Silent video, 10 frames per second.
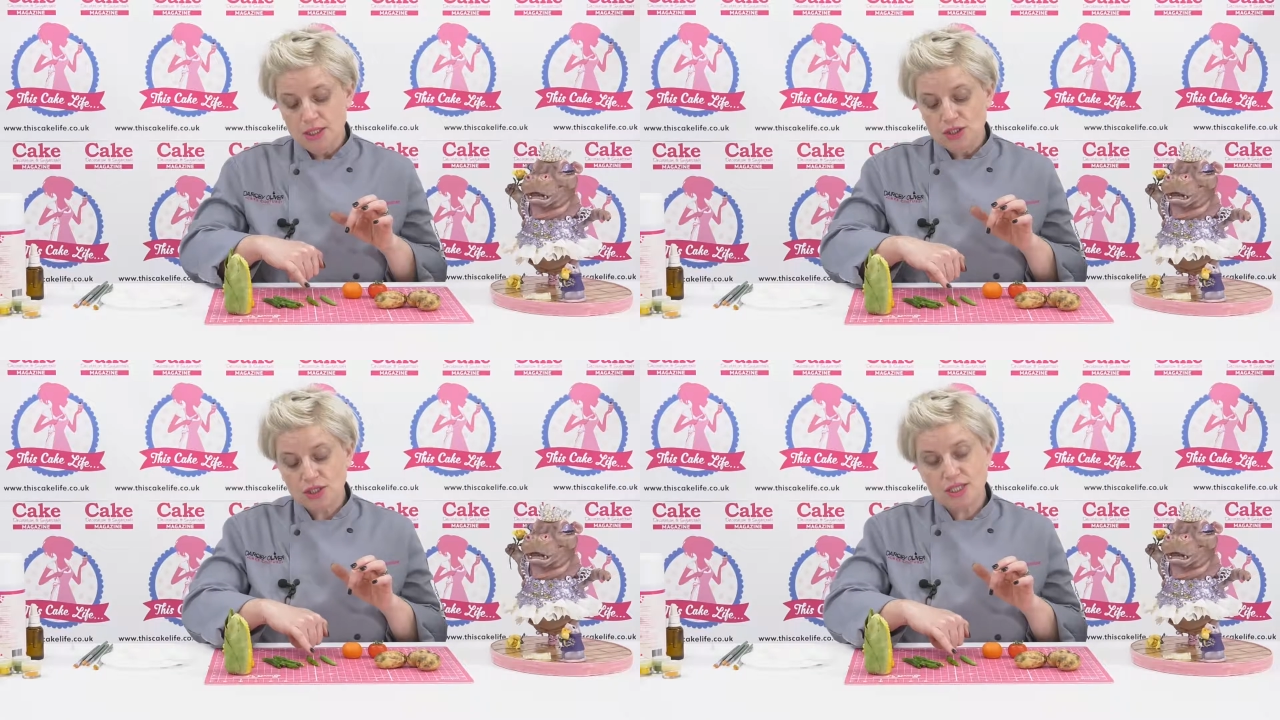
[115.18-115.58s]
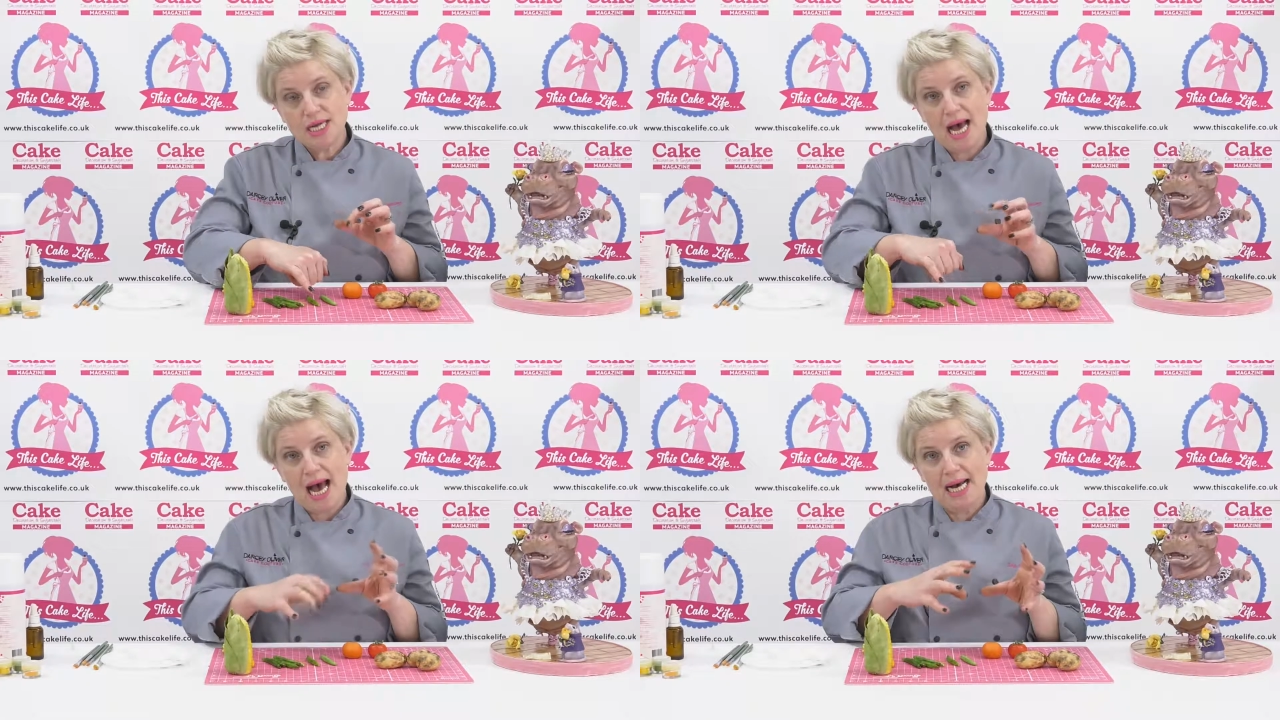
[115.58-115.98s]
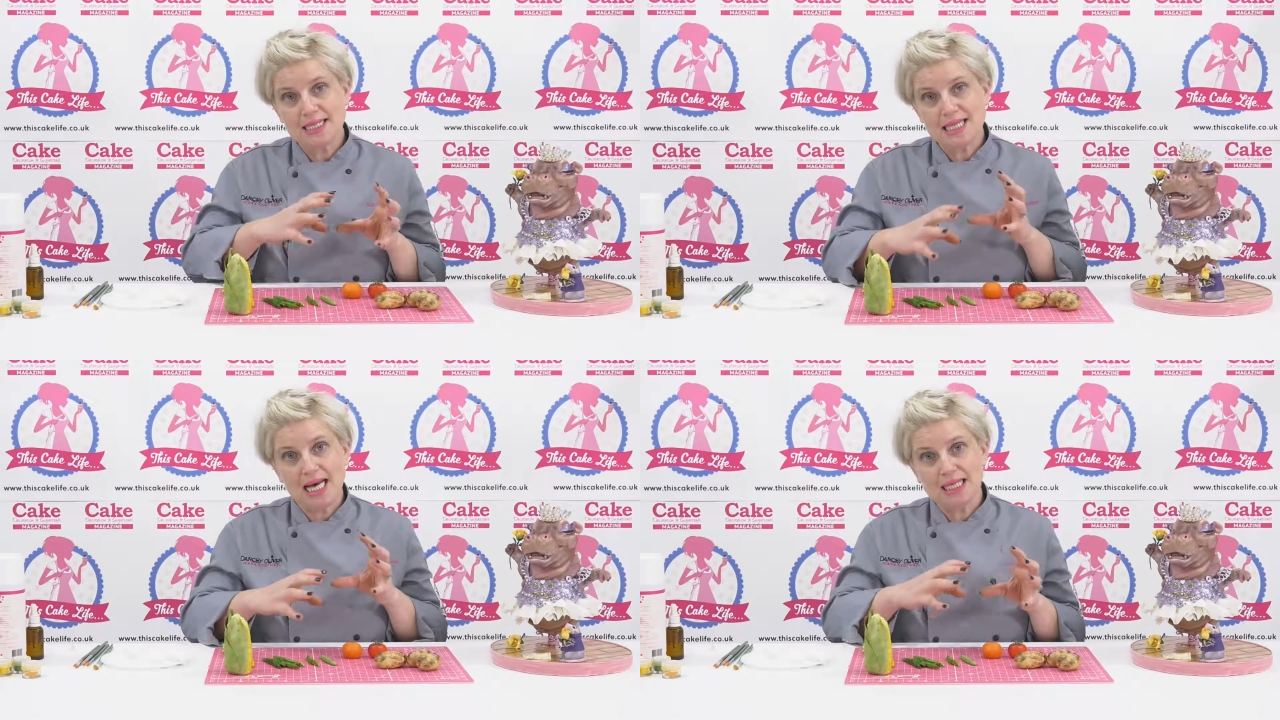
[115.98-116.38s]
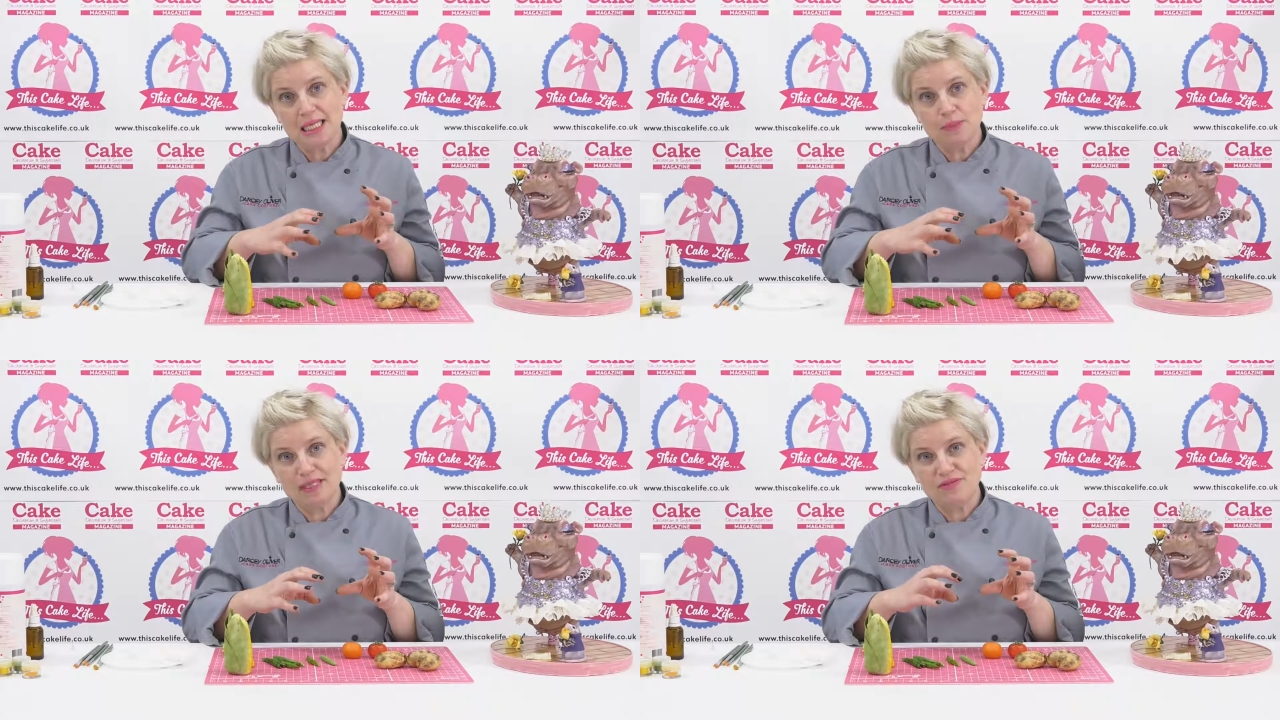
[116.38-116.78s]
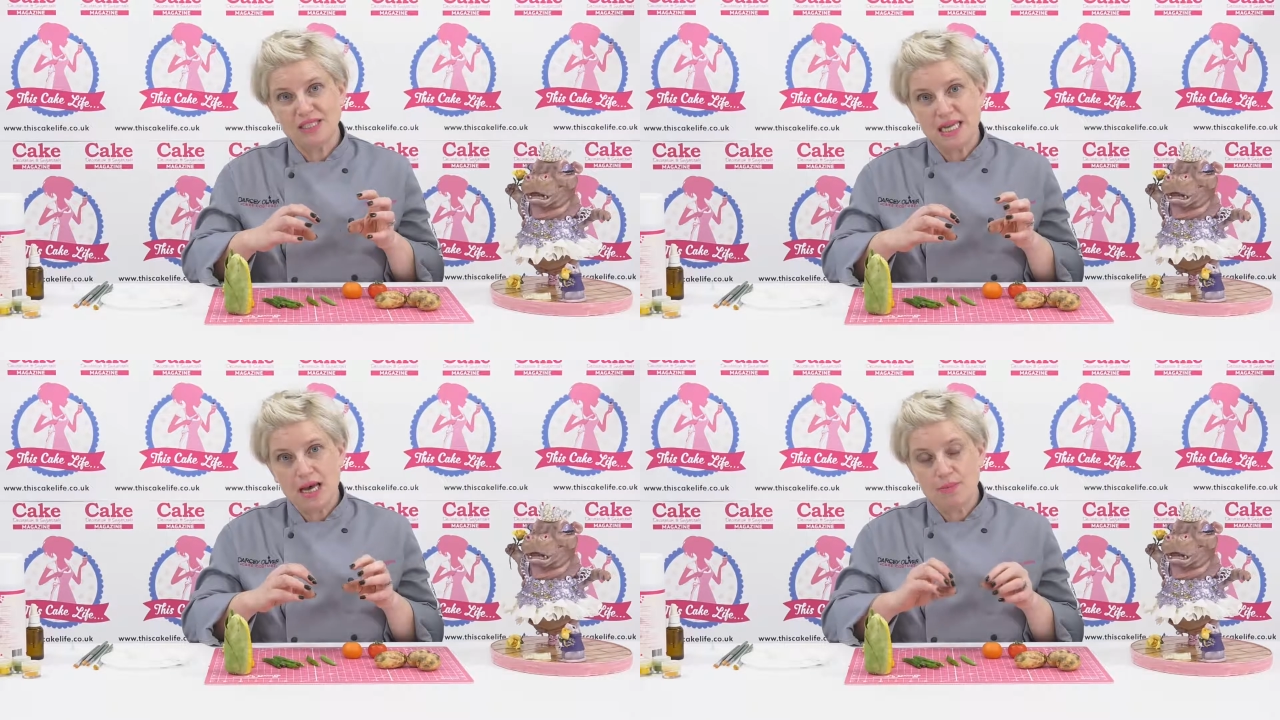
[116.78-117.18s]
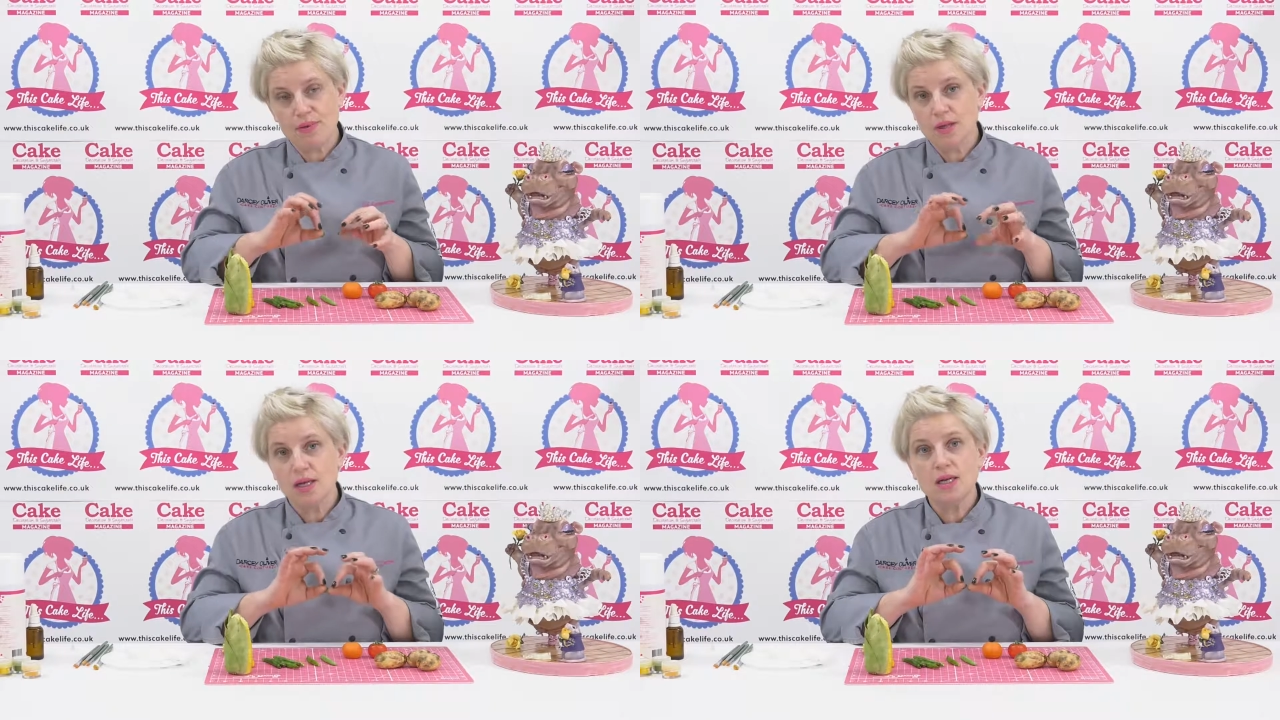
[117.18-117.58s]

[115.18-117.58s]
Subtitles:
just to add that little bit of depth.